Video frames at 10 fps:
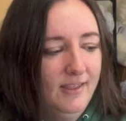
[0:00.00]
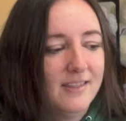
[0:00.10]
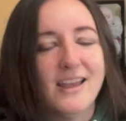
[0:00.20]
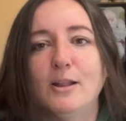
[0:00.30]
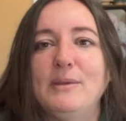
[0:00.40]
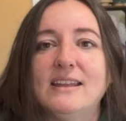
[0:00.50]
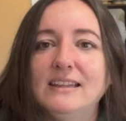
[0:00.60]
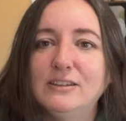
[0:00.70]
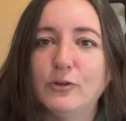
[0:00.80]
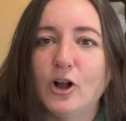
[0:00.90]
That'll be
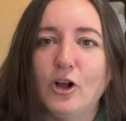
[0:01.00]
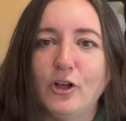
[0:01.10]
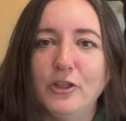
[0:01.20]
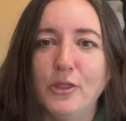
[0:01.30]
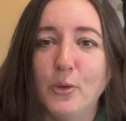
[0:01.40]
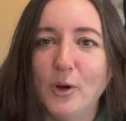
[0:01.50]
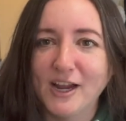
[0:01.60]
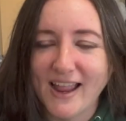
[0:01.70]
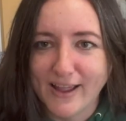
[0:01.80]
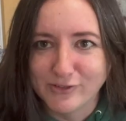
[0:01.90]
nice for all the
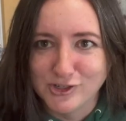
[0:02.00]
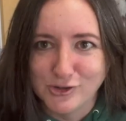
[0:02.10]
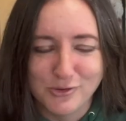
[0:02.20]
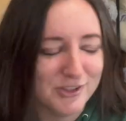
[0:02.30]
work I have to do